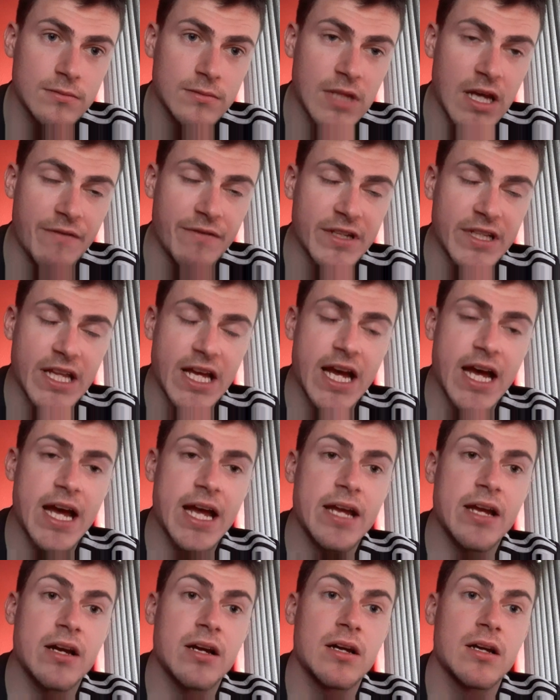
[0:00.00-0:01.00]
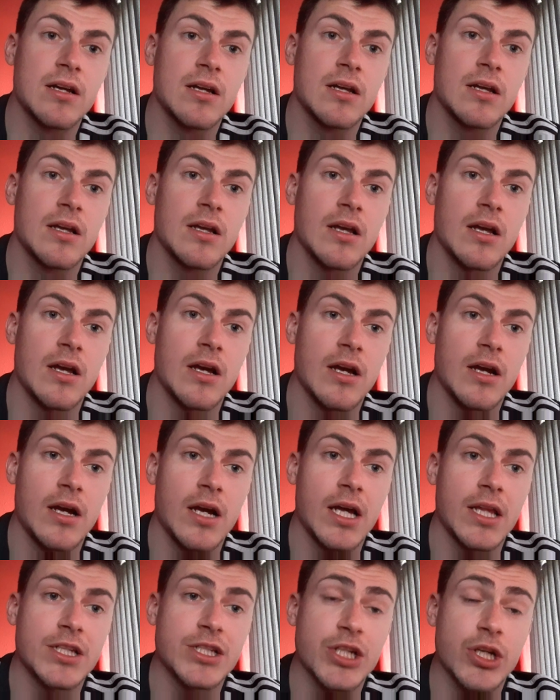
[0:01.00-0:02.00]
David De Gea
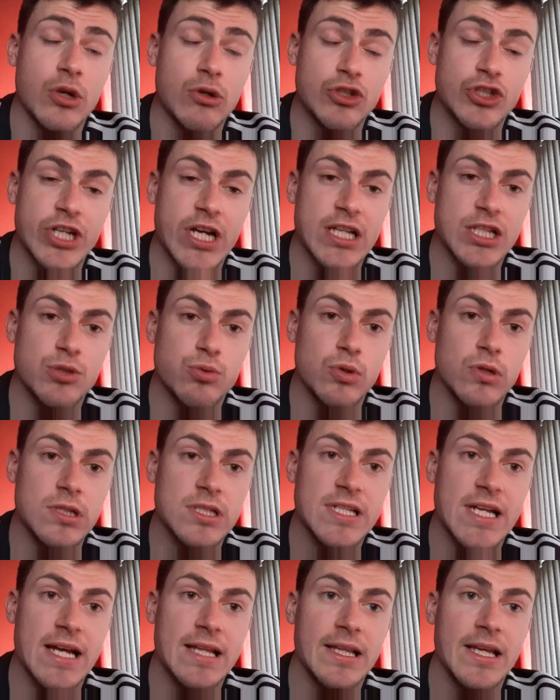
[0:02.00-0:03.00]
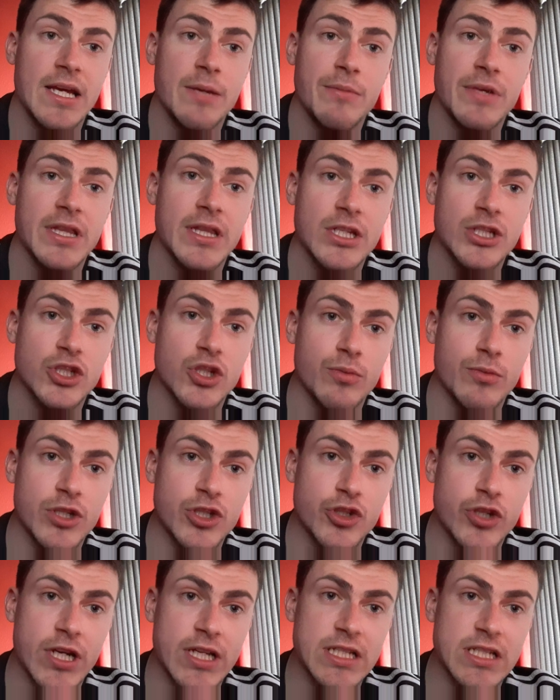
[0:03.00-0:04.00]
uh, there's a good chance we'll sell him in the summer
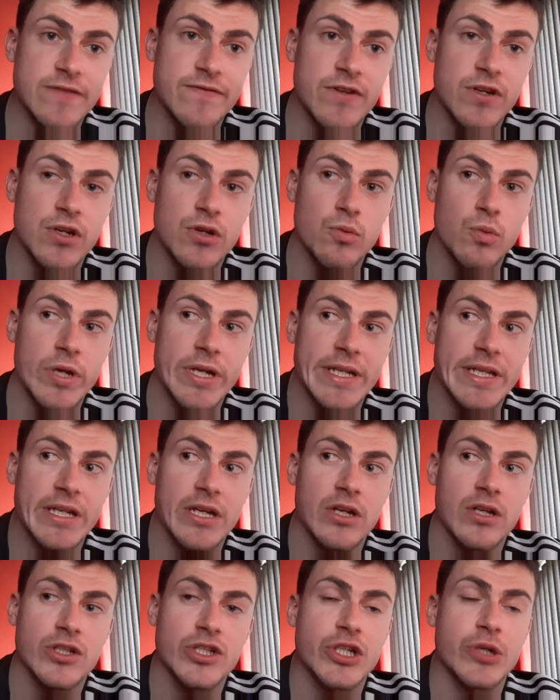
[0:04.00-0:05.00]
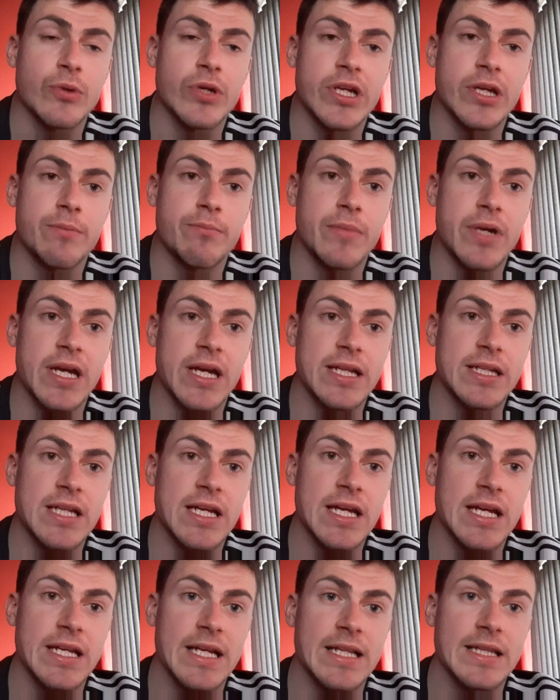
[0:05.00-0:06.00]
transfer window so we can make
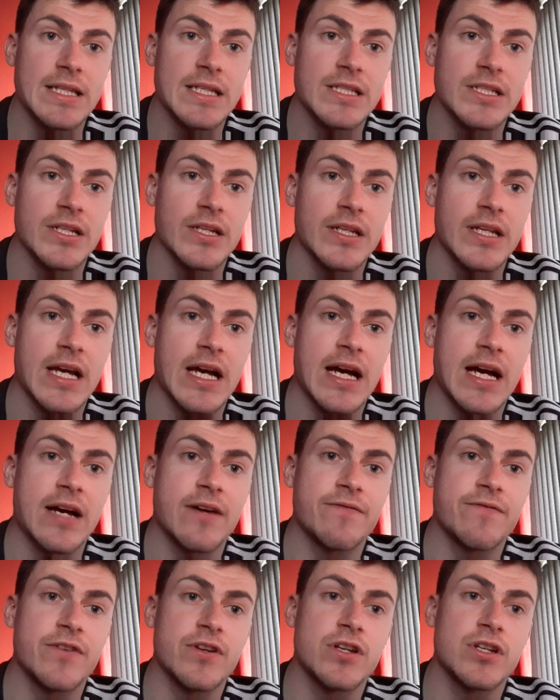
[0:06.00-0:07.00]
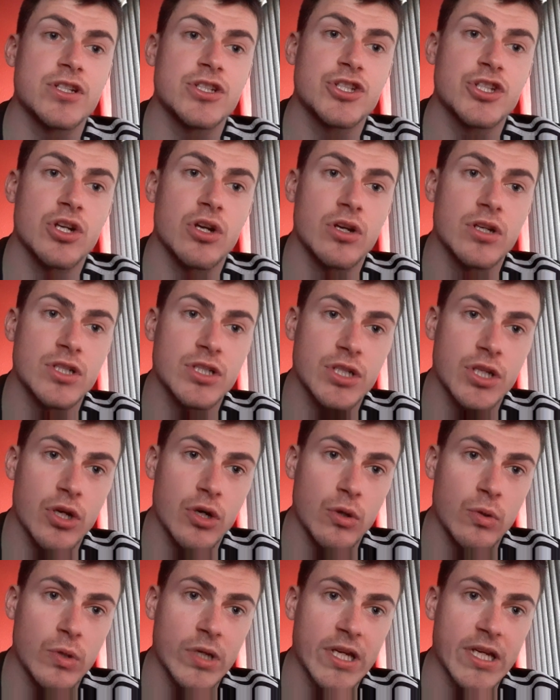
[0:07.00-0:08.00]
Dean Henderson our first choice
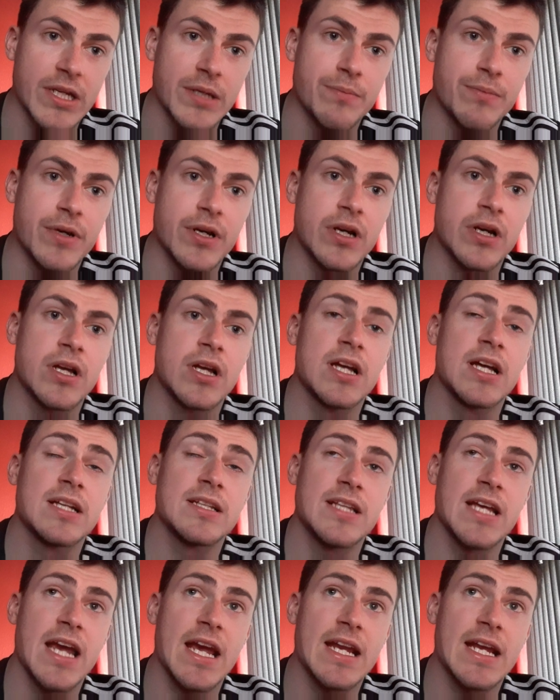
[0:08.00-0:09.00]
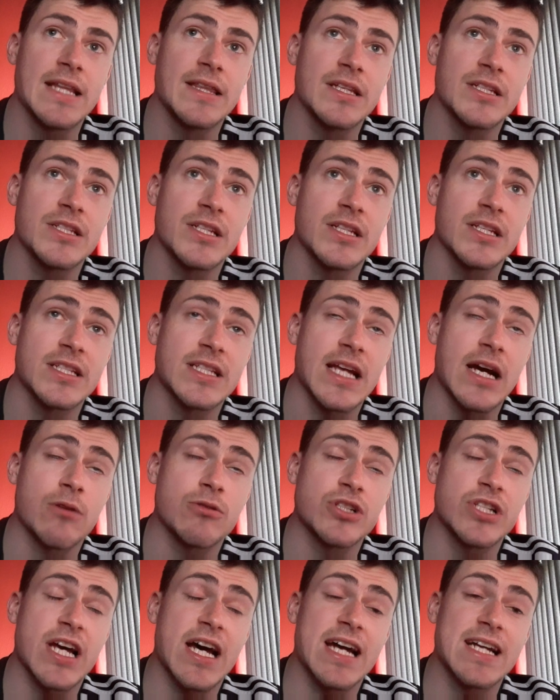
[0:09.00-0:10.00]
goalkeeper. Dean Henderson has now
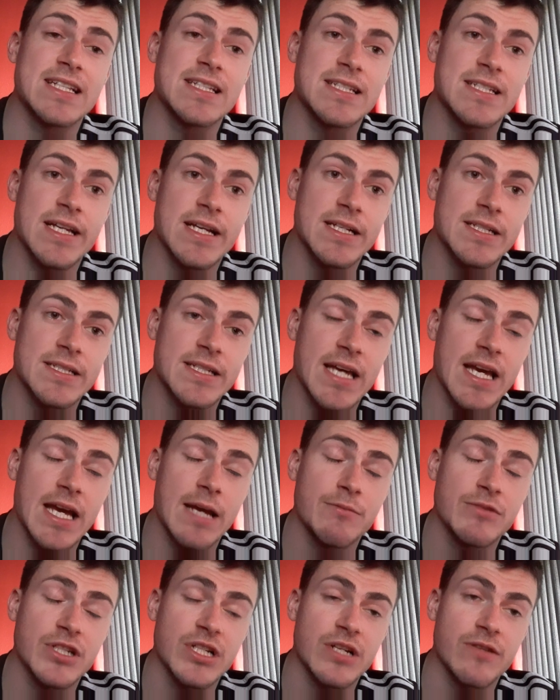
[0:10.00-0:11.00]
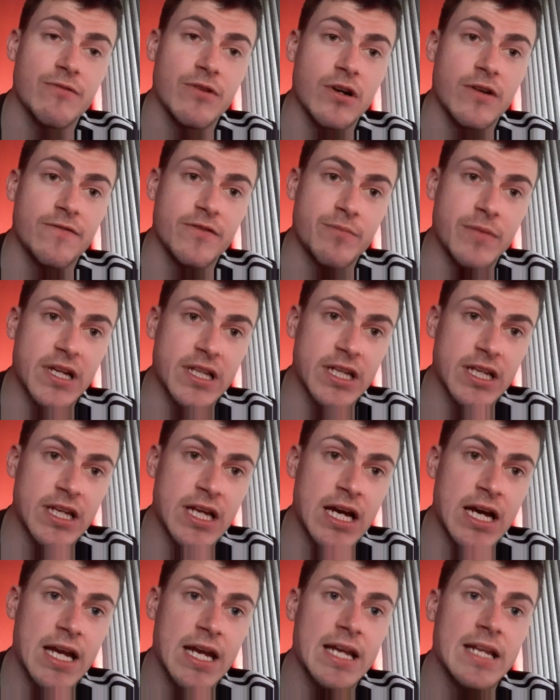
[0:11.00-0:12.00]
started six games in a row for Man
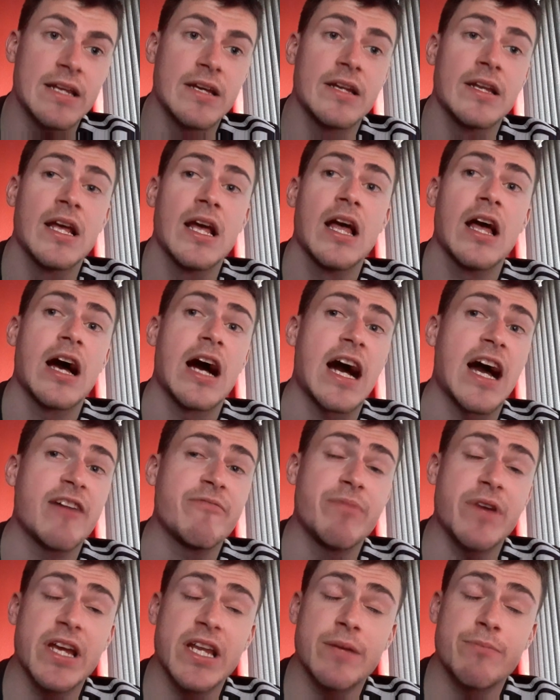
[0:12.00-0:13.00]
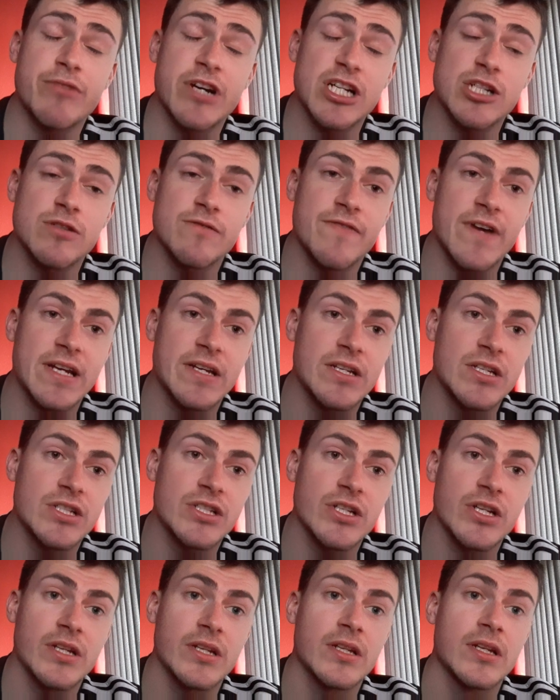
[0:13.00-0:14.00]
United and I've been impressed with
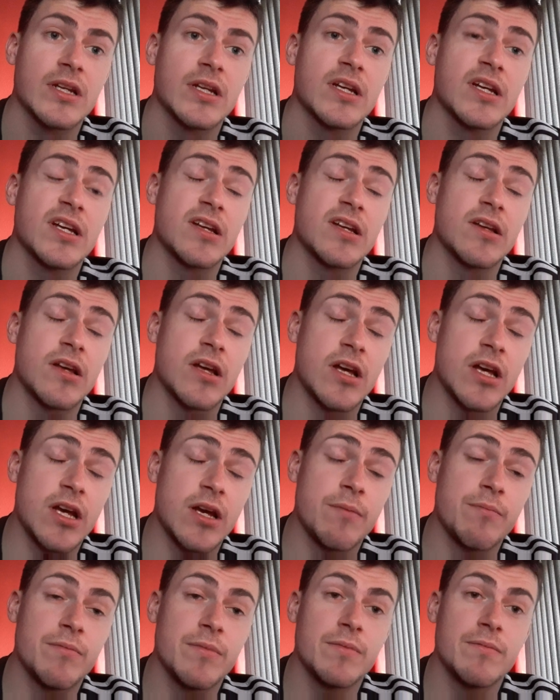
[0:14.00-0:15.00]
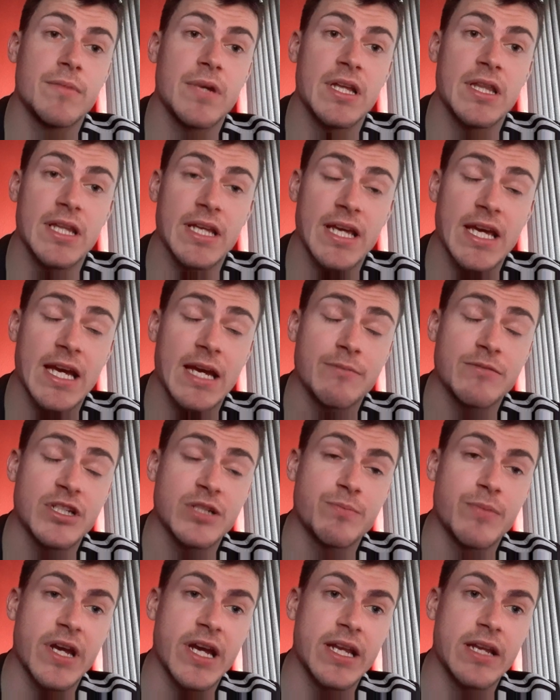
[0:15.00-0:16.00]
Henderson um, in the games
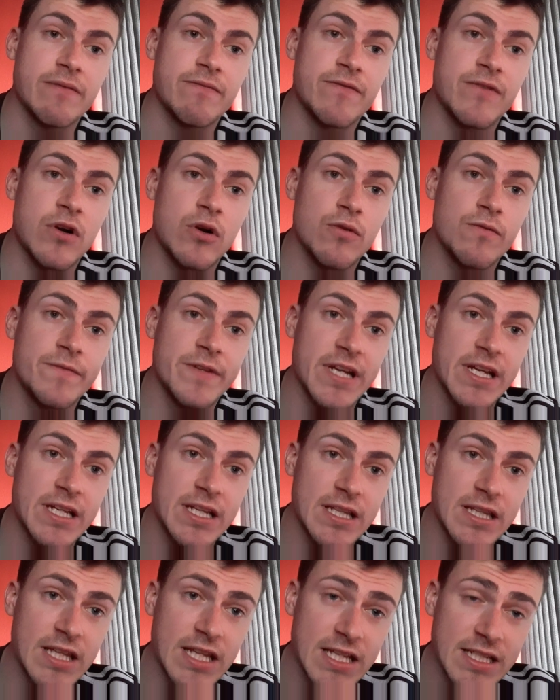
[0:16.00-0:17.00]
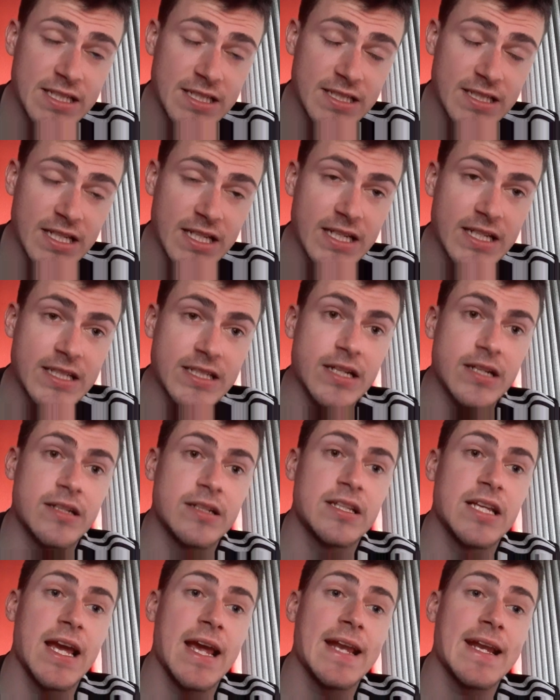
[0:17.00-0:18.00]
he's been involved in this
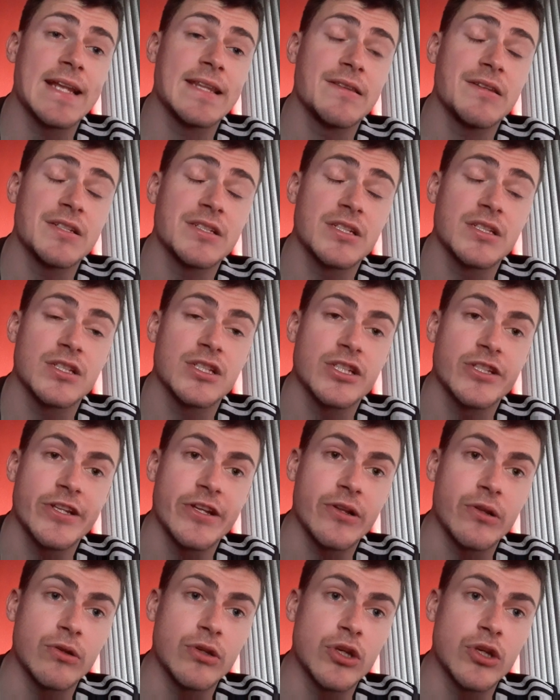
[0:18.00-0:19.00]
season. Dean Henderson's still